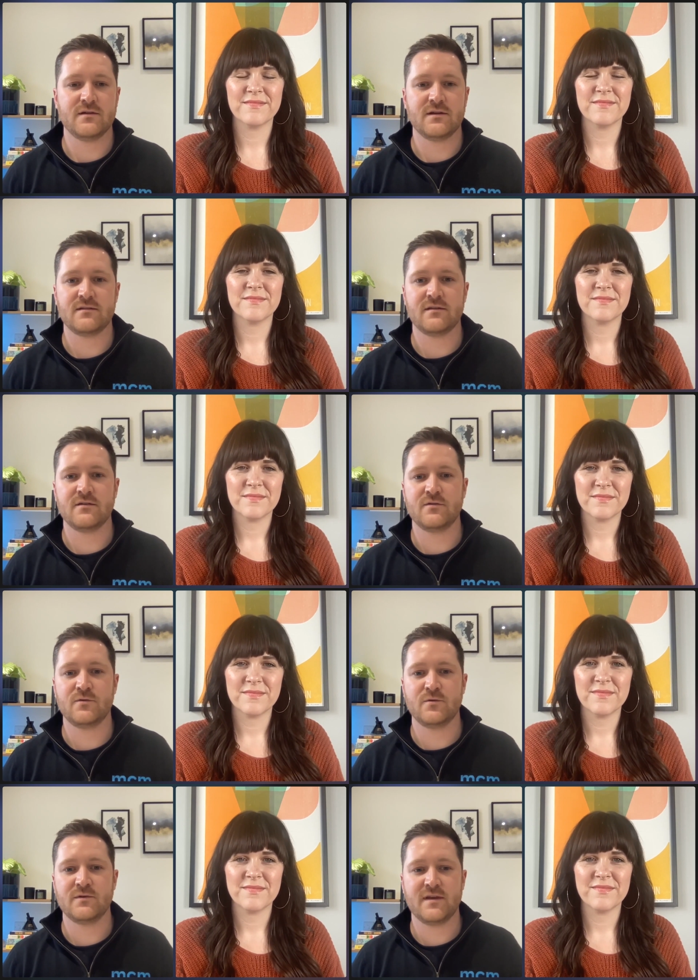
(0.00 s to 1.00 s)
Speaker 1: on LinkedIn.
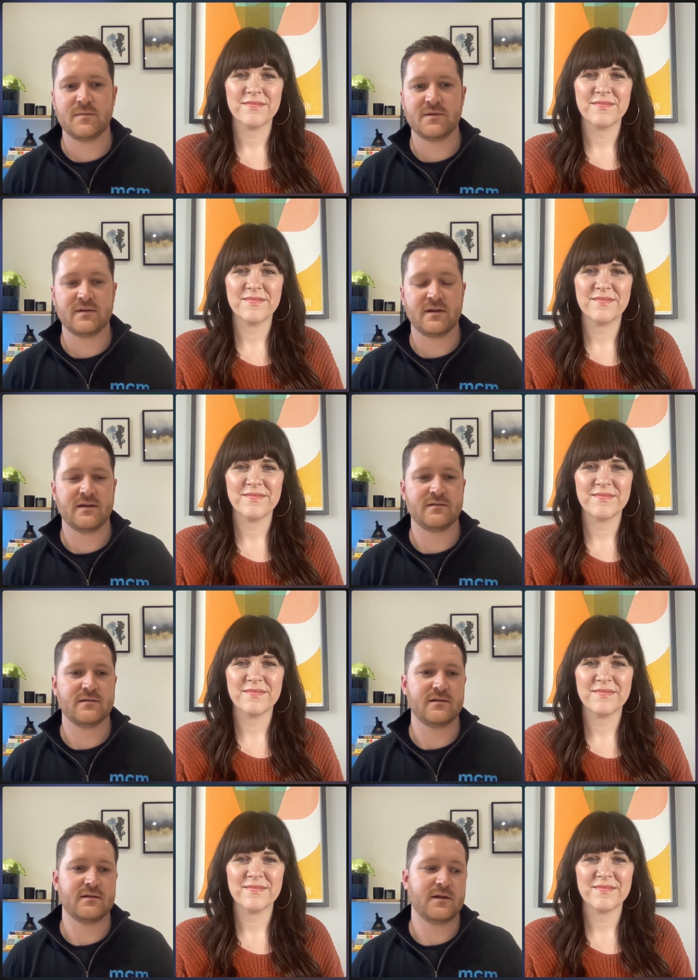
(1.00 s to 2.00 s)
Always happy to
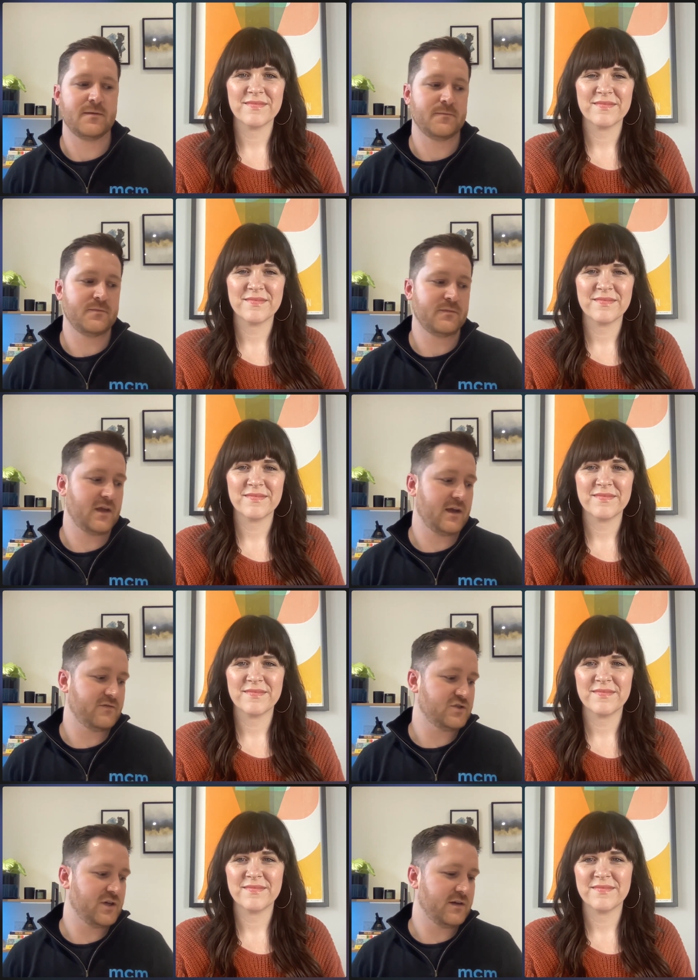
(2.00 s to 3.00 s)
connect and um, yeah,
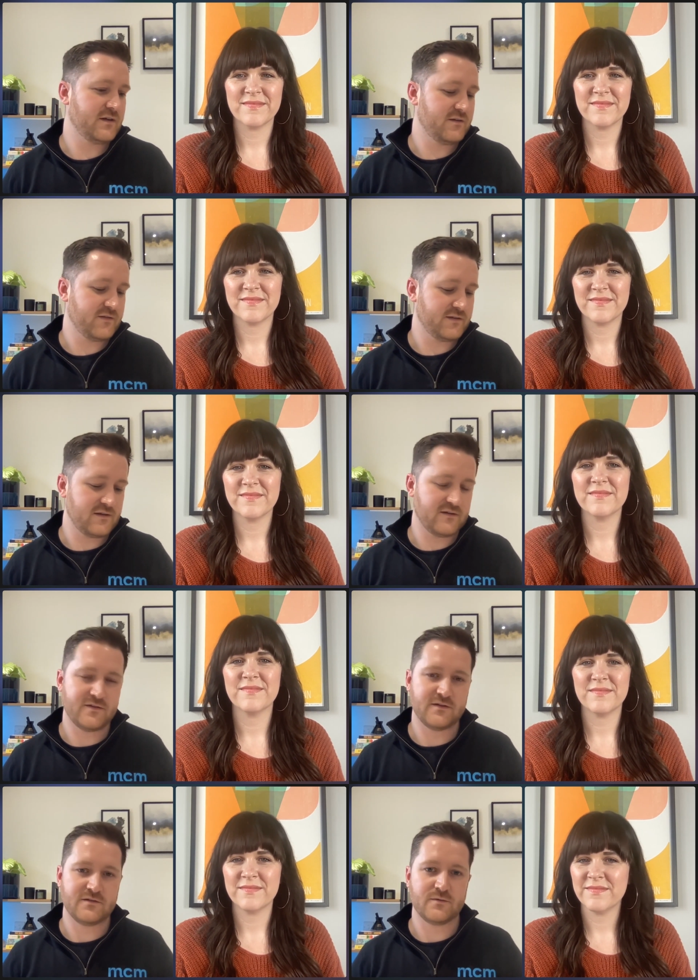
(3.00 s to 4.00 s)
have a chat if there's
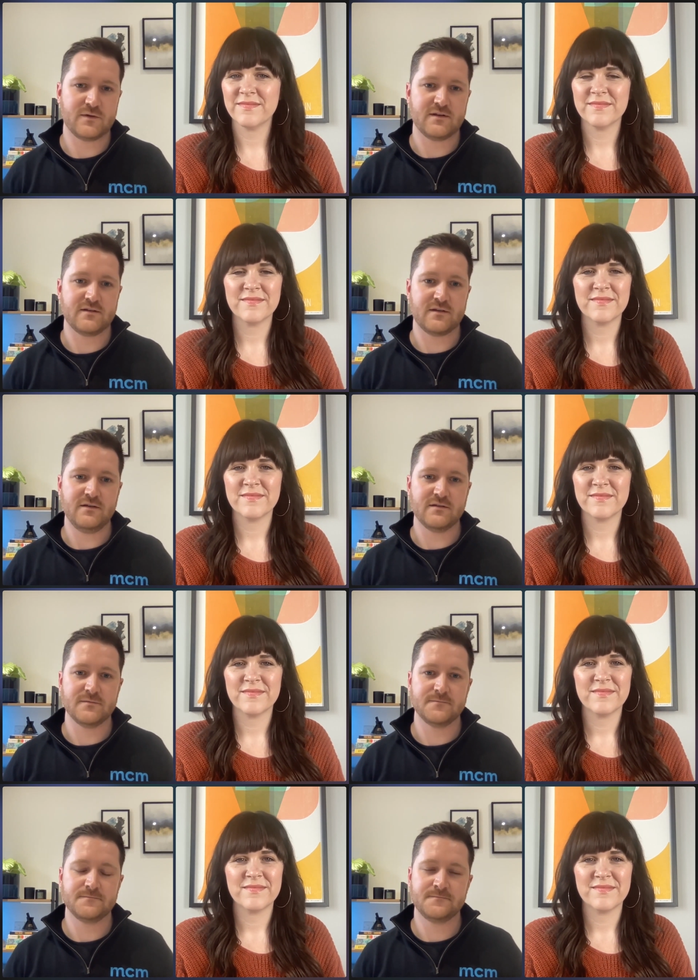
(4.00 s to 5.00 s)
anything else that we can
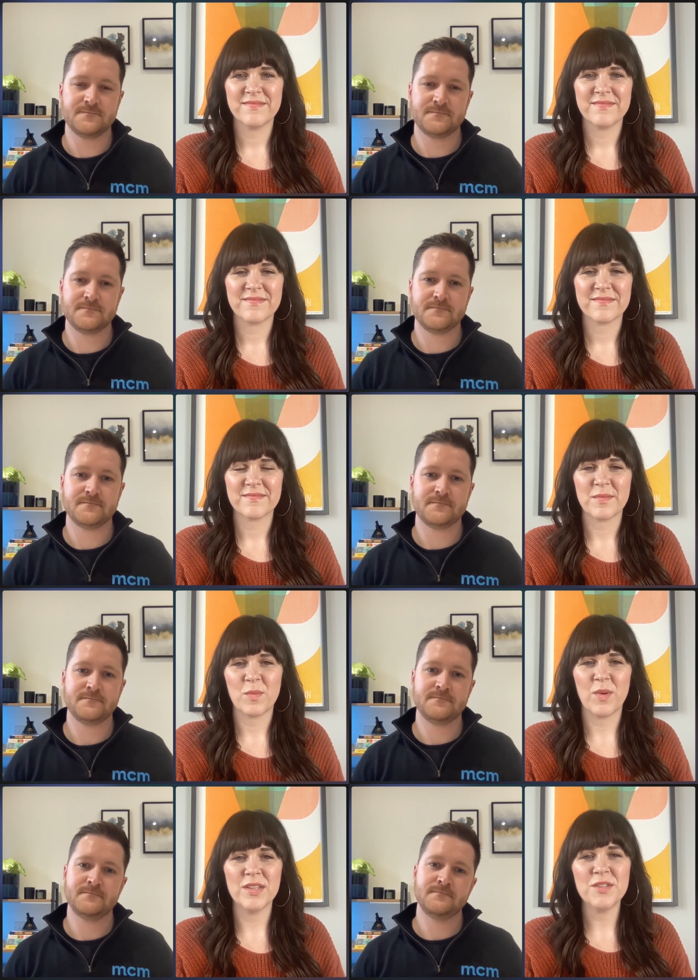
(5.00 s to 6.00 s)
discuss.
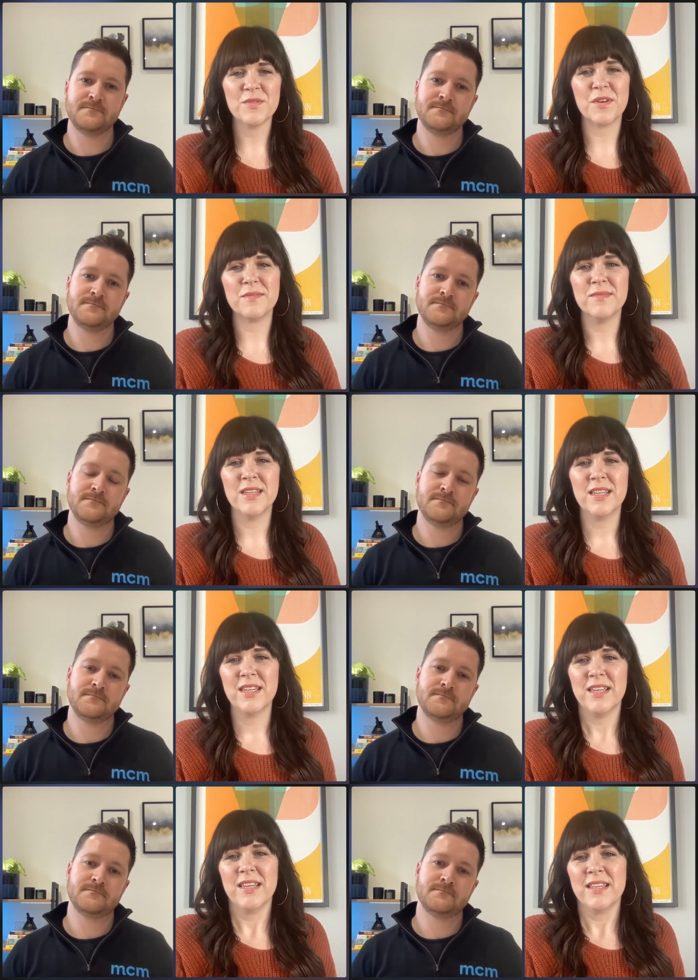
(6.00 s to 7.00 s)
Speaker 2: Wonderful.
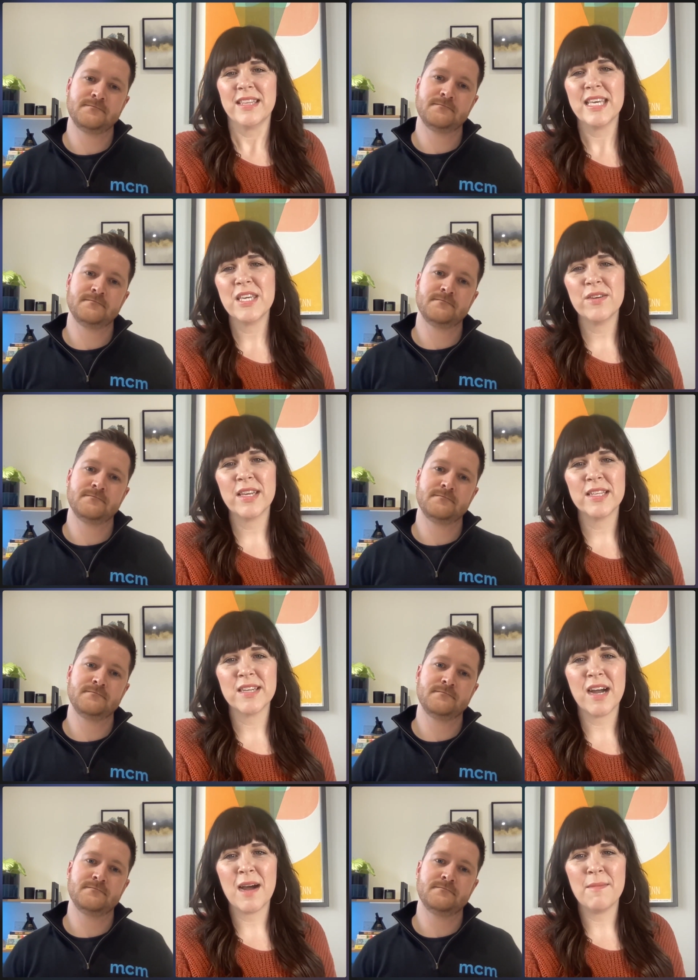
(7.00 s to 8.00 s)
Thank you again,
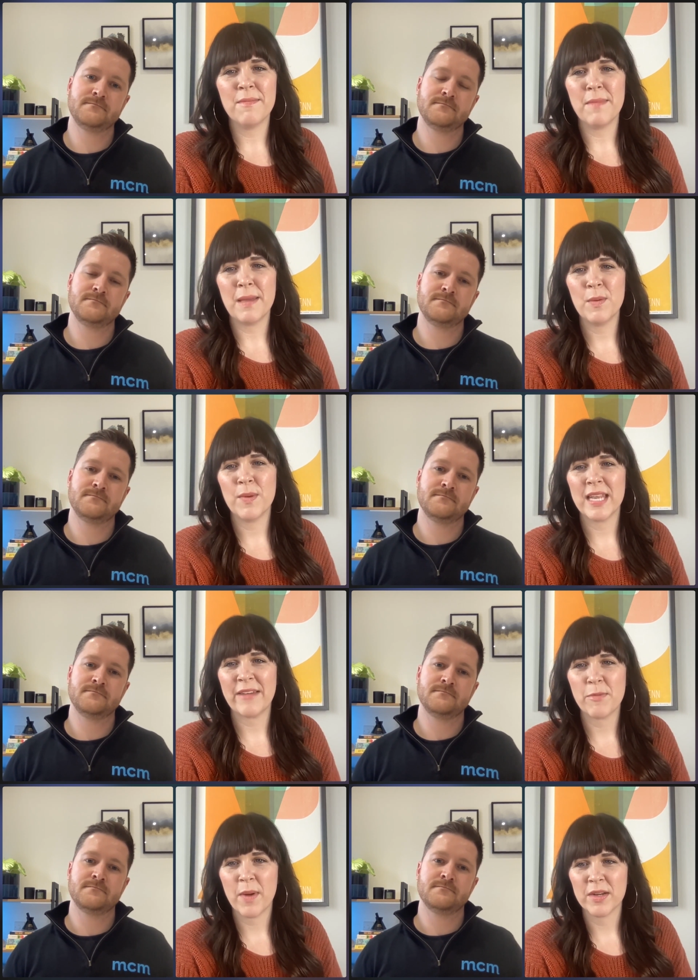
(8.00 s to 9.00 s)
Tom. Maybe we can
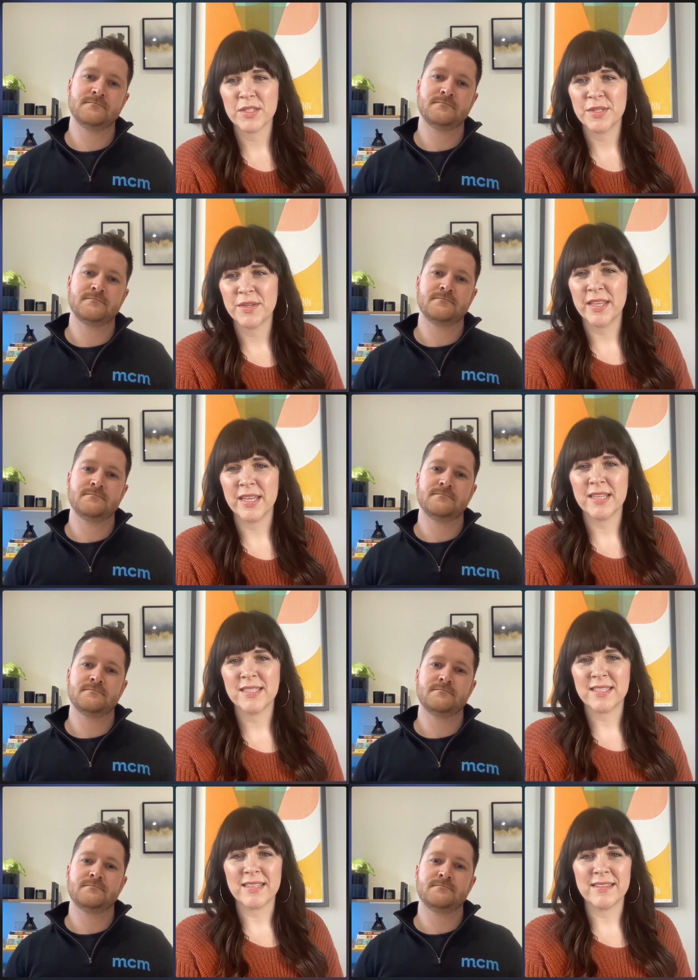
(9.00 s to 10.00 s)
have a part two of
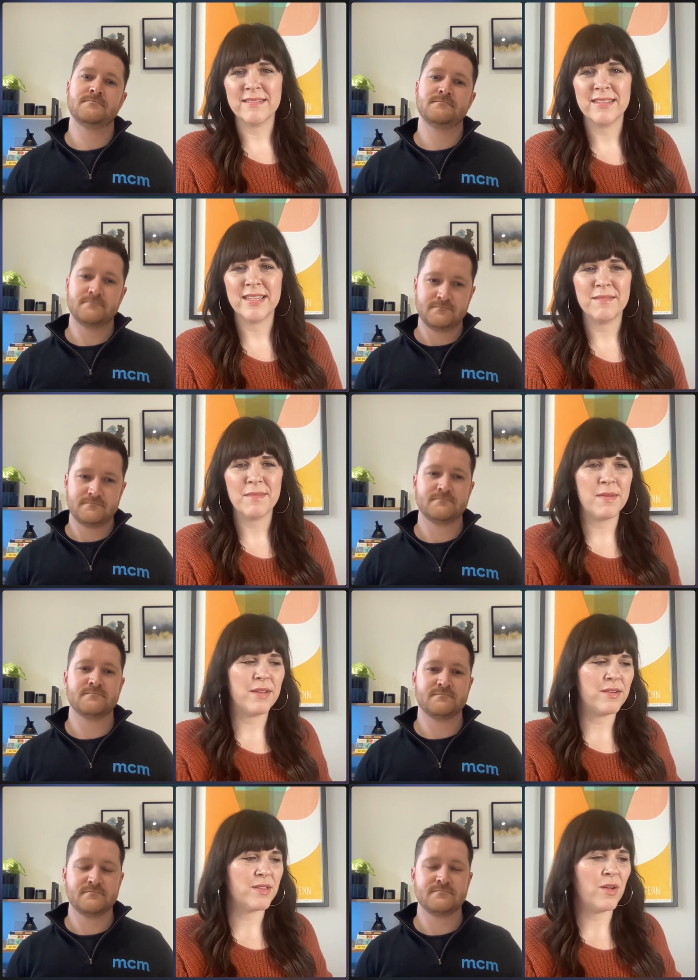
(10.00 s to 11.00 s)
this, and you know, maybe
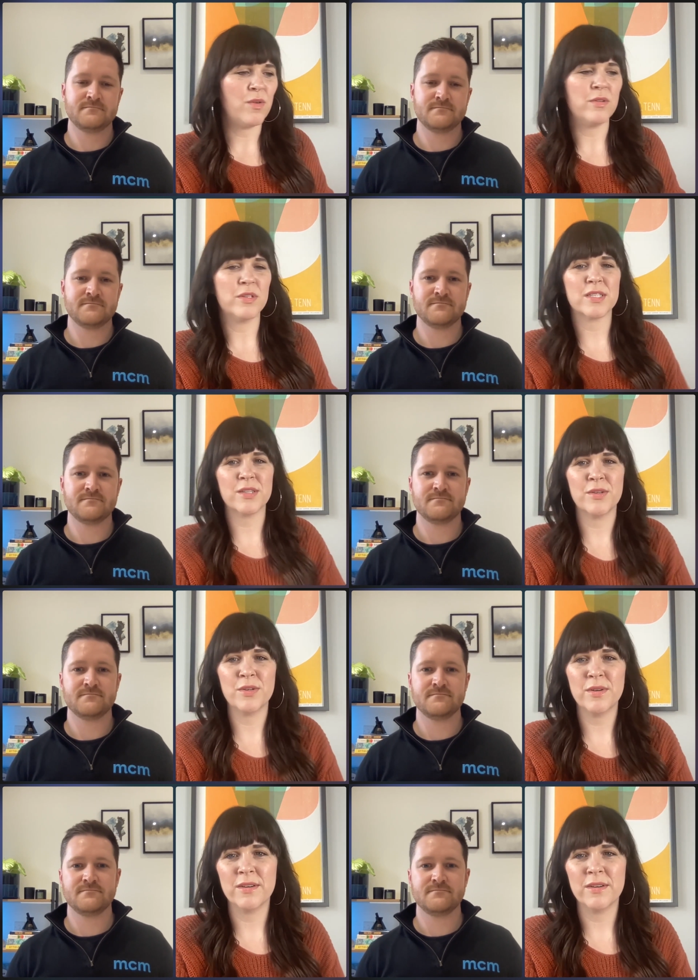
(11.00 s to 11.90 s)
there's a whole slew